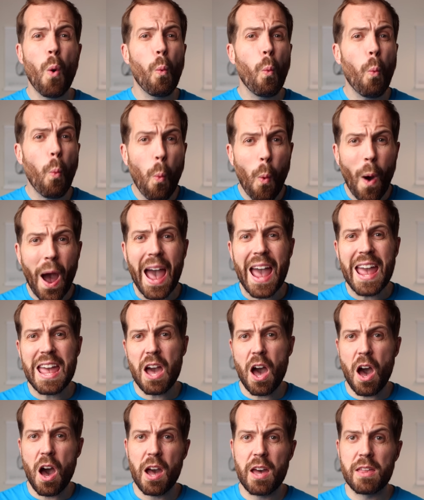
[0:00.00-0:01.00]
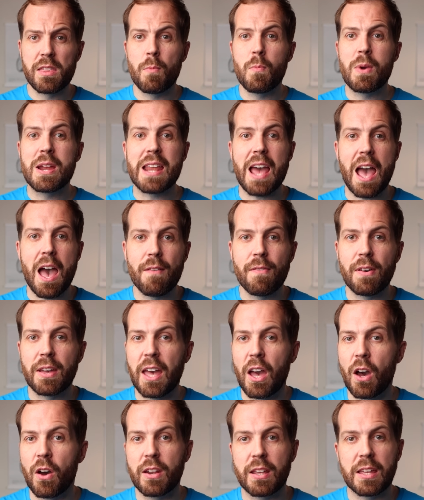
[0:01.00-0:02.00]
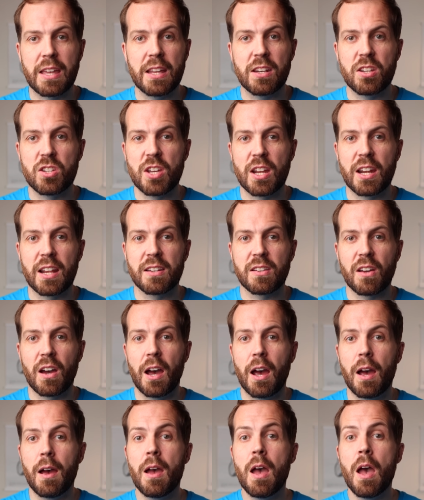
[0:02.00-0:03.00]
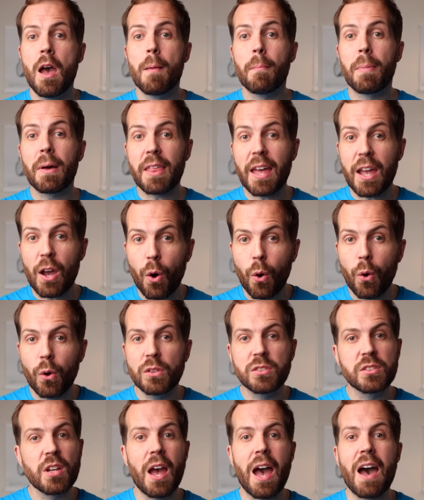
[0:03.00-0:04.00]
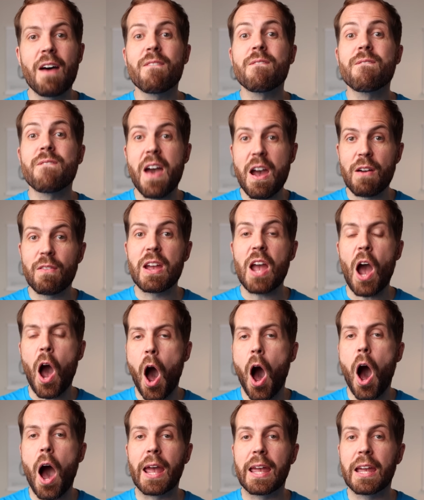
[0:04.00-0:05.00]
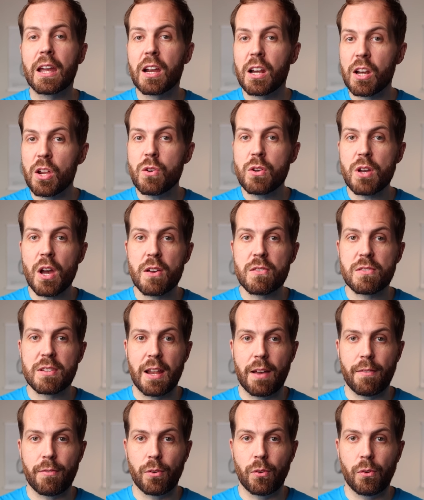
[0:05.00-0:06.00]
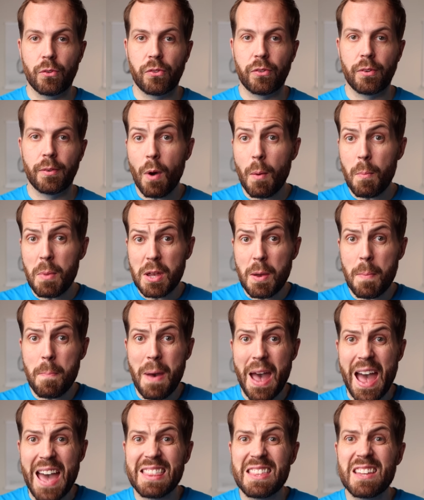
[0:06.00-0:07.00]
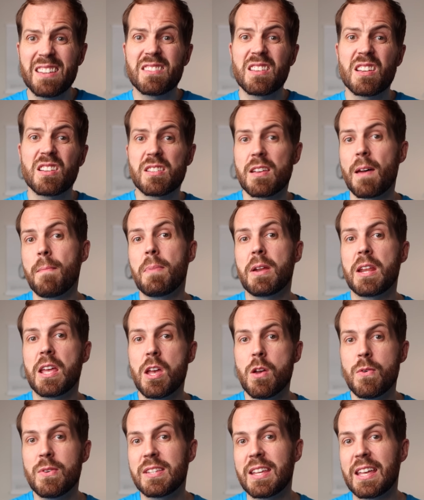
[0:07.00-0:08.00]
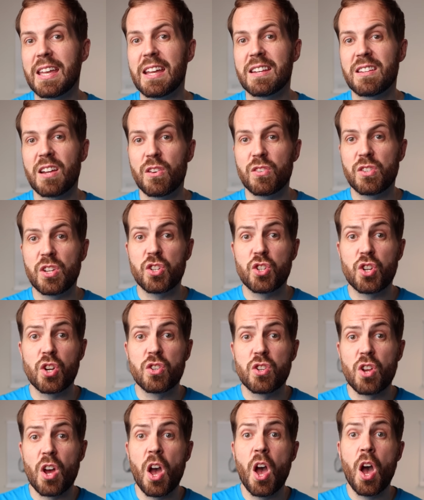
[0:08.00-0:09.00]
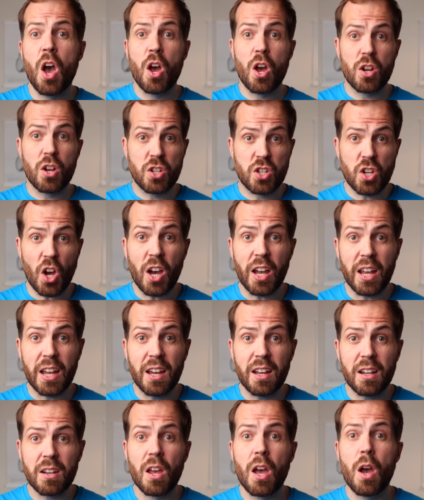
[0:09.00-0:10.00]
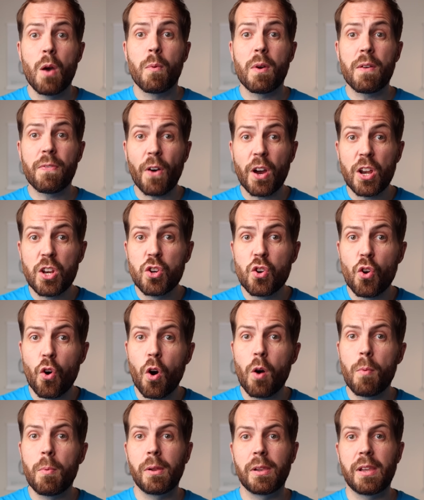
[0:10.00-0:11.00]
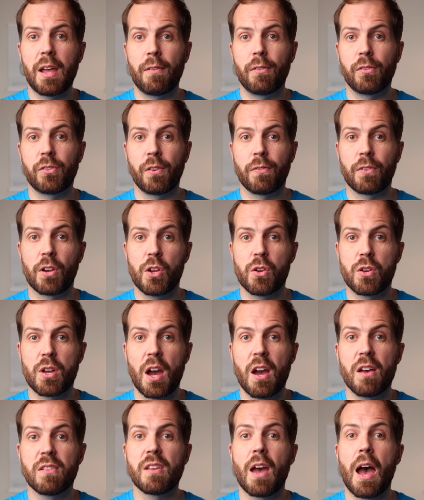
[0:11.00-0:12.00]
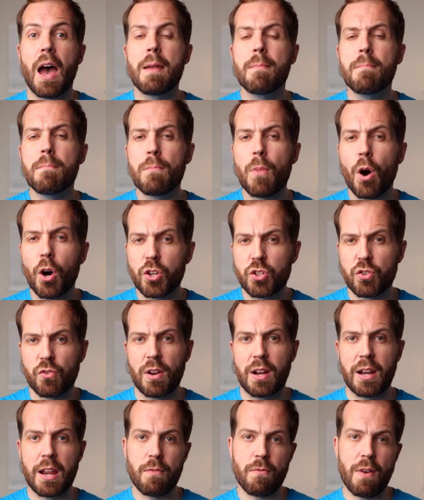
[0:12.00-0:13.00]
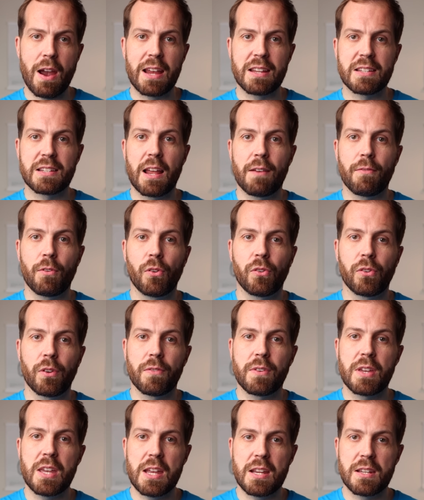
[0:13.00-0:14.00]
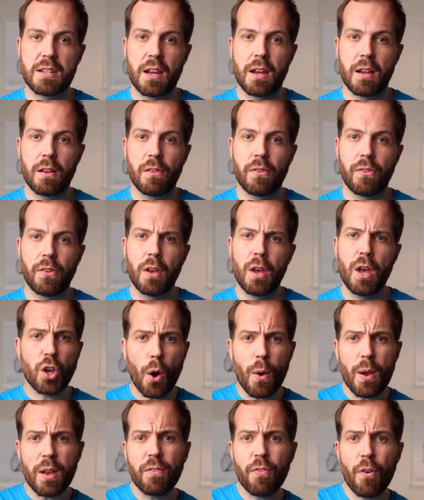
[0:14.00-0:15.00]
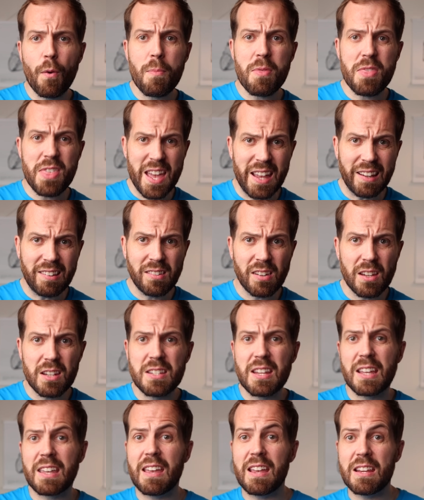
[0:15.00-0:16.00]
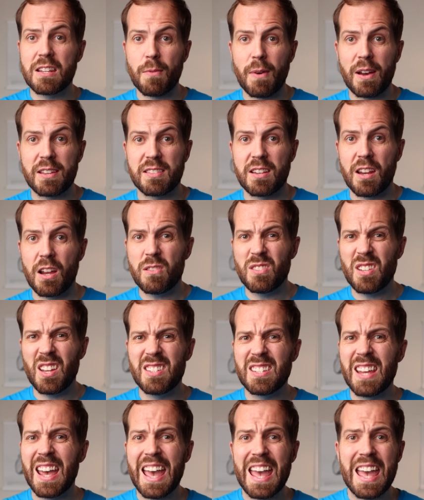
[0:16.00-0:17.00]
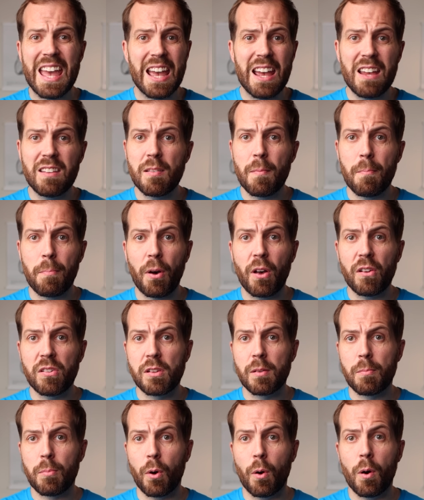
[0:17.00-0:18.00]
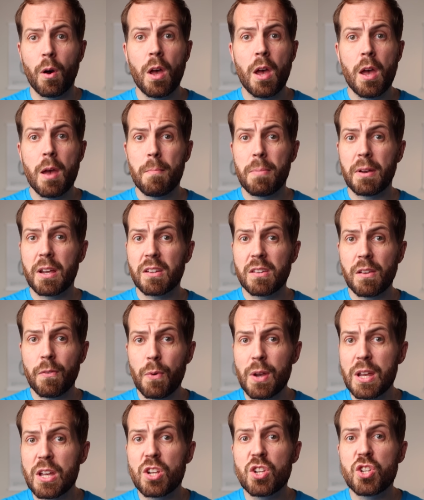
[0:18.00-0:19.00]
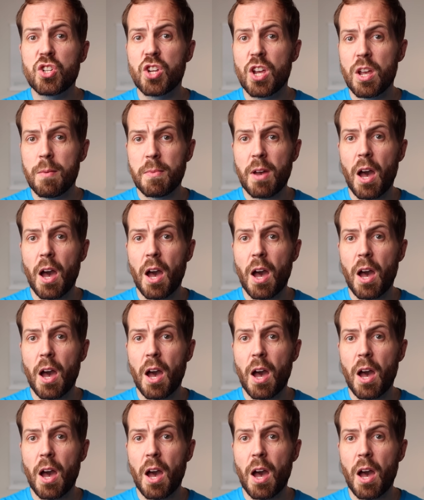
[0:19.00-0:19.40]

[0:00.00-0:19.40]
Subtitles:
way higher than we'd ever get on a ketogenic diet, but they also have very high glucose levels. When we compare this to somebody who is in ketosis due to diet, we find normal levels of glucose and moderately raised levels of ketones. Going from this to ketoacidosis isn't possible, because if we consume